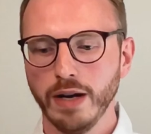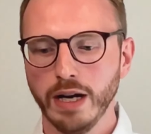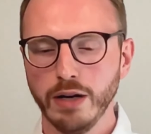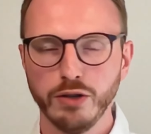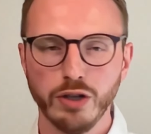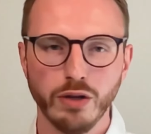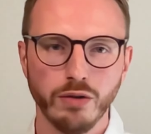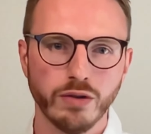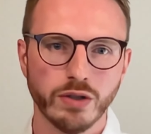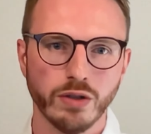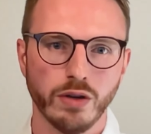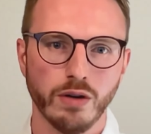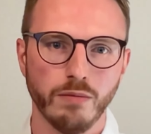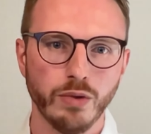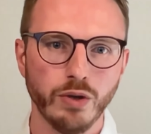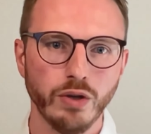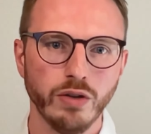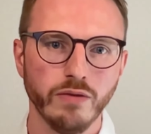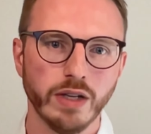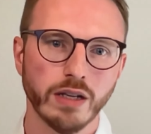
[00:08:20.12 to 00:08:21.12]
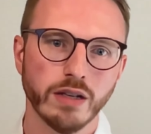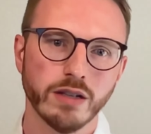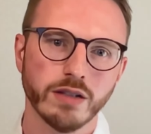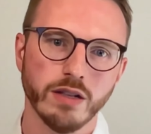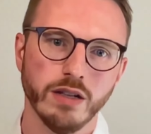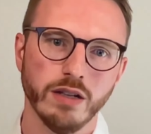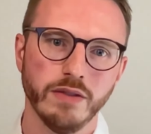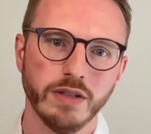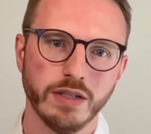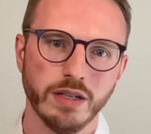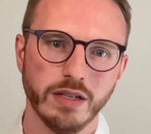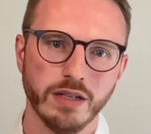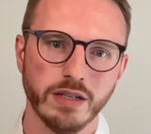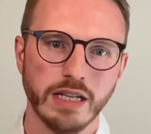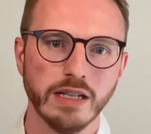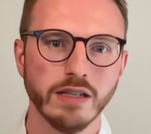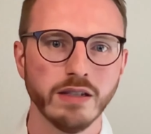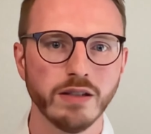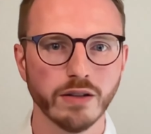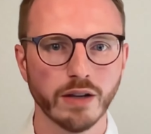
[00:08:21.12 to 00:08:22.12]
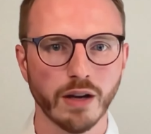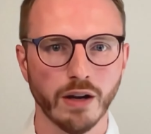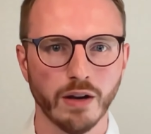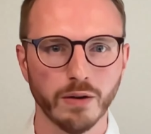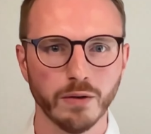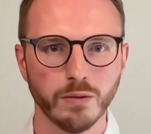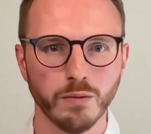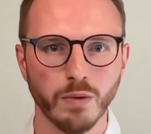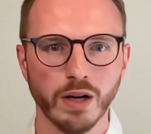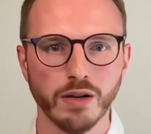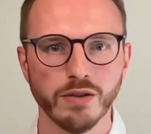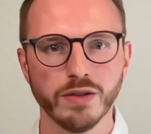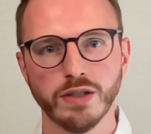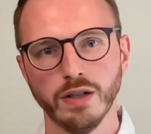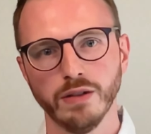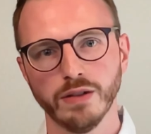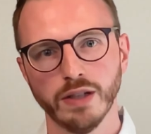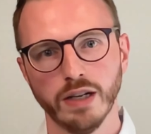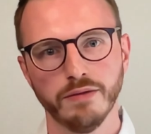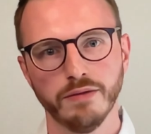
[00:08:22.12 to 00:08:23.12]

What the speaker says: how do you start moving services into Go while still